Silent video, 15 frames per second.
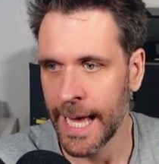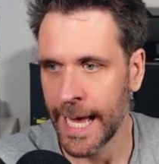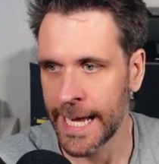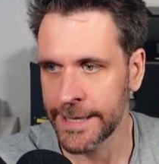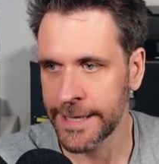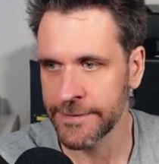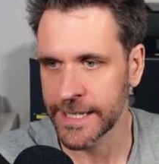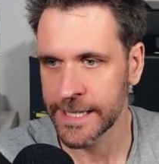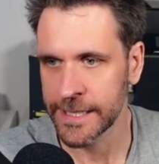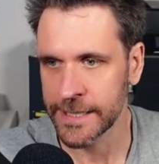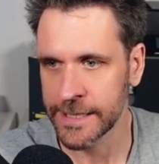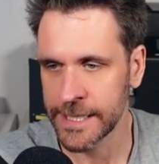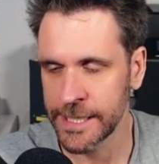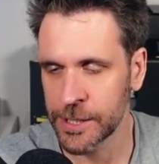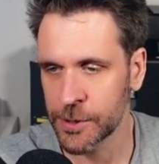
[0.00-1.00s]
and
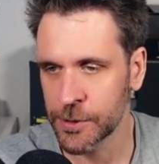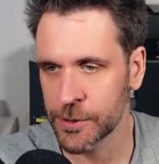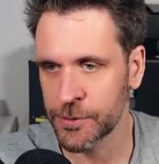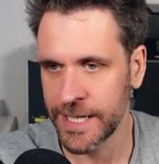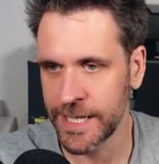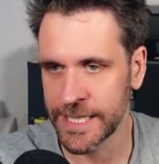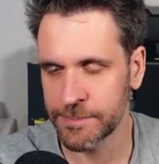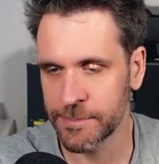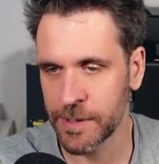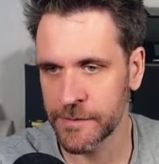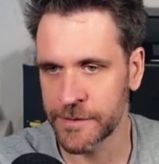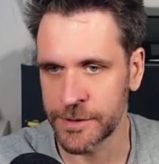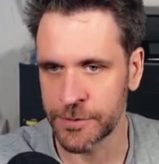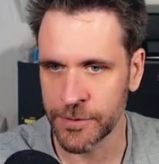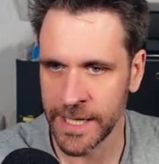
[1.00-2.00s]
then, create a
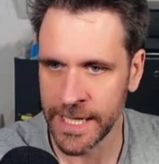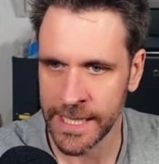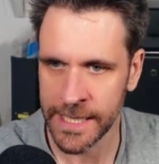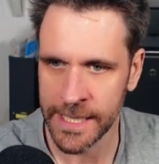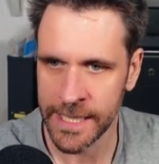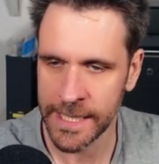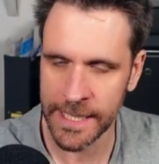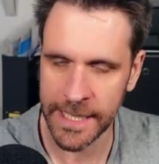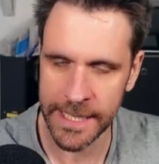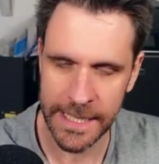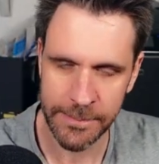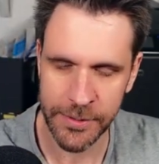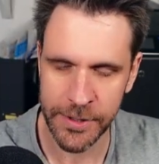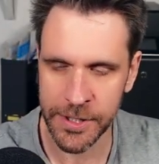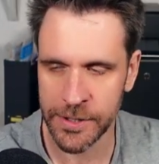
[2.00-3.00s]
buffered reader, an
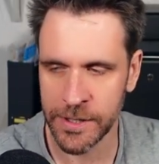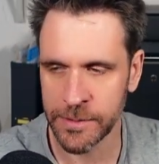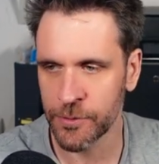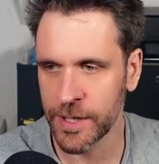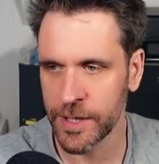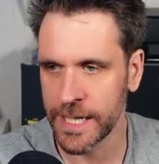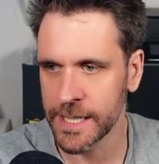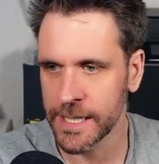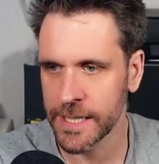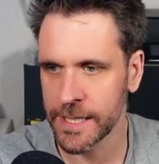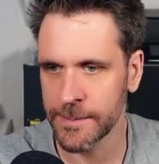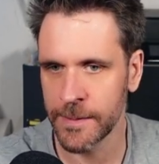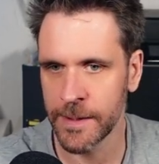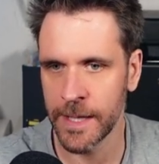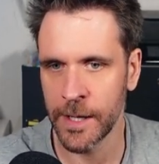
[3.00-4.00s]
input stream
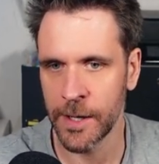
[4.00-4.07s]
reader